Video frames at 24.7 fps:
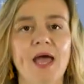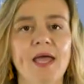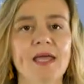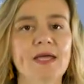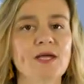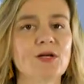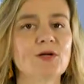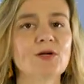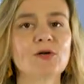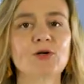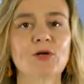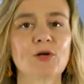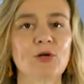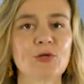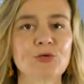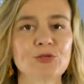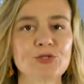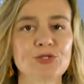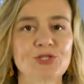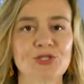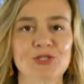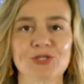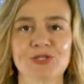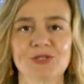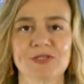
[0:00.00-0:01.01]
In
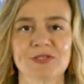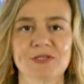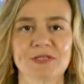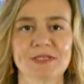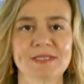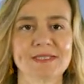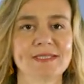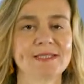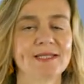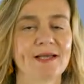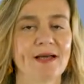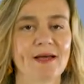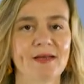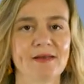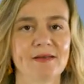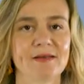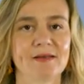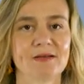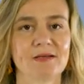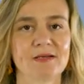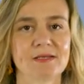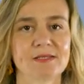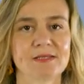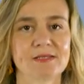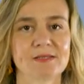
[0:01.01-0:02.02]
conclusion,
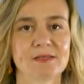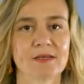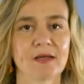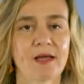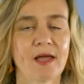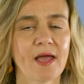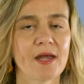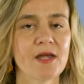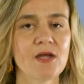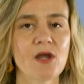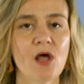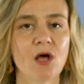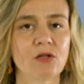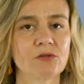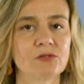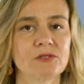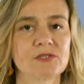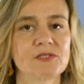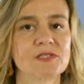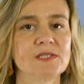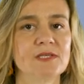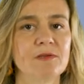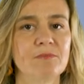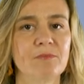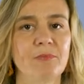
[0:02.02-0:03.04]
designers cannot
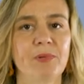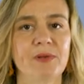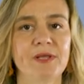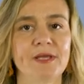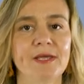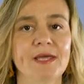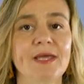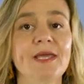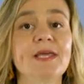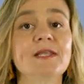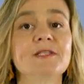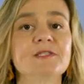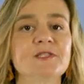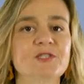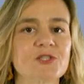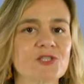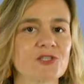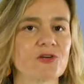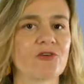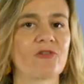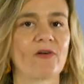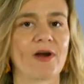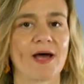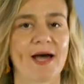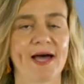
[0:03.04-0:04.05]
simply
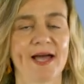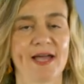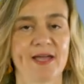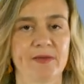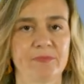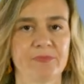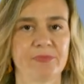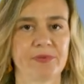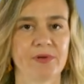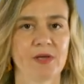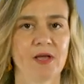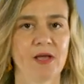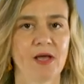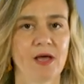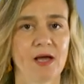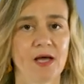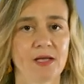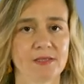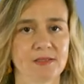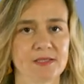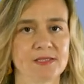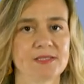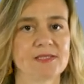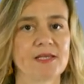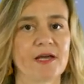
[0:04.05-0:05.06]
inscribe
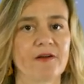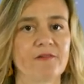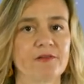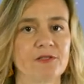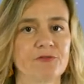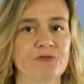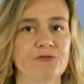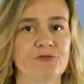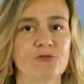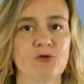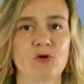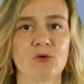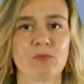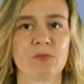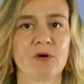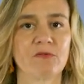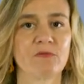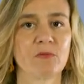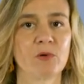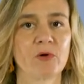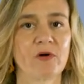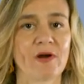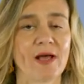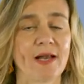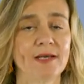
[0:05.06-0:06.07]
a desired form of
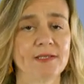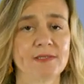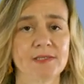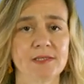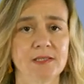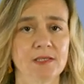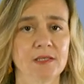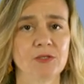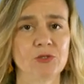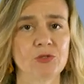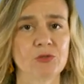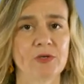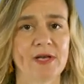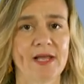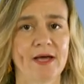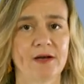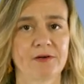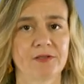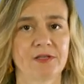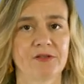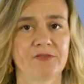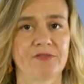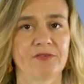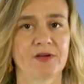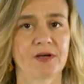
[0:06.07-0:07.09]
morality into an
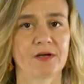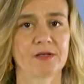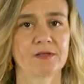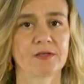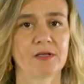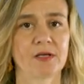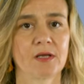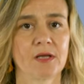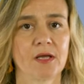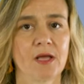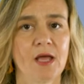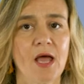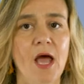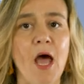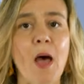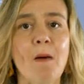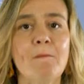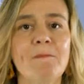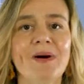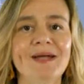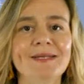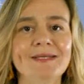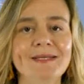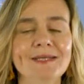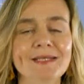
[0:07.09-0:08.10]
artifact,
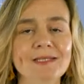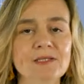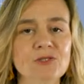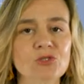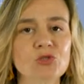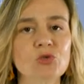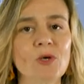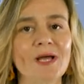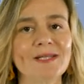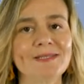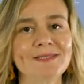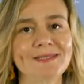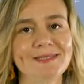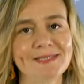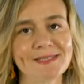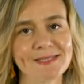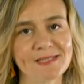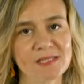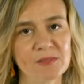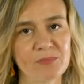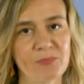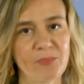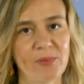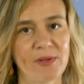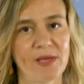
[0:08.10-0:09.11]
but need to
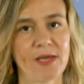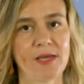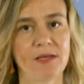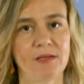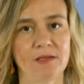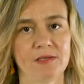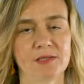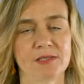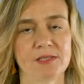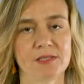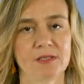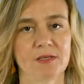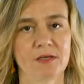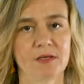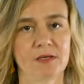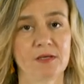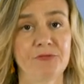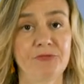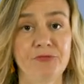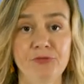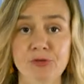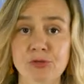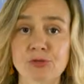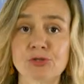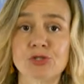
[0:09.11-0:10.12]
anticipate the
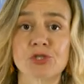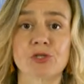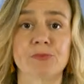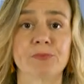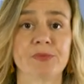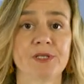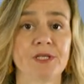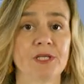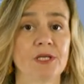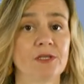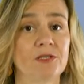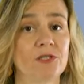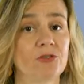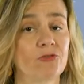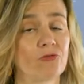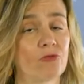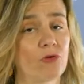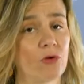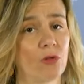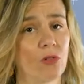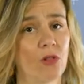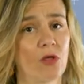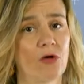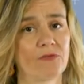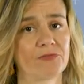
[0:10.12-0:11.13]
future mediating
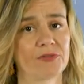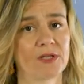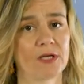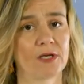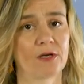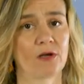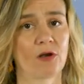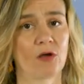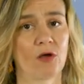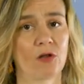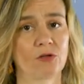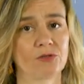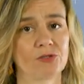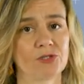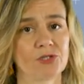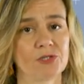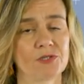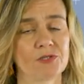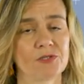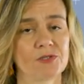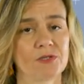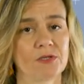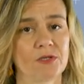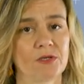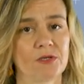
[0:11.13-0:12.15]
role of
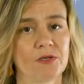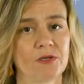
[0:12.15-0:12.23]
technologies.